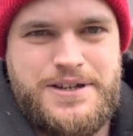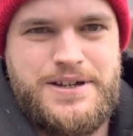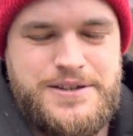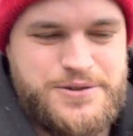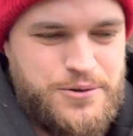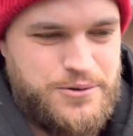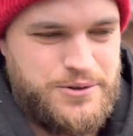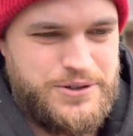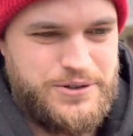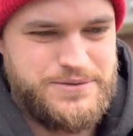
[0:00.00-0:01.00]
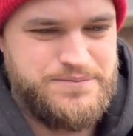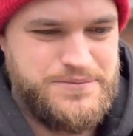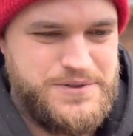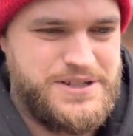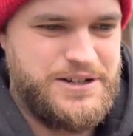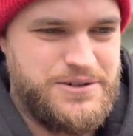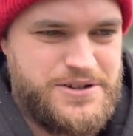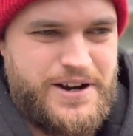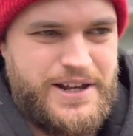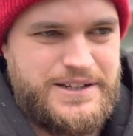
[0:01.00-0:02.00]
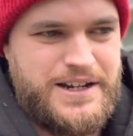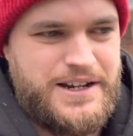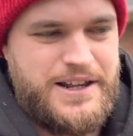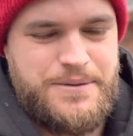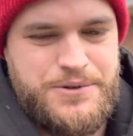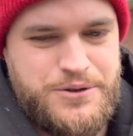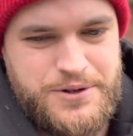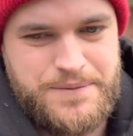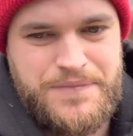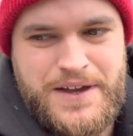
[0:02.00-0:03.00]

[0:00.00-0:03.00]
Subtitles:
this whole little series on identity I'm doing,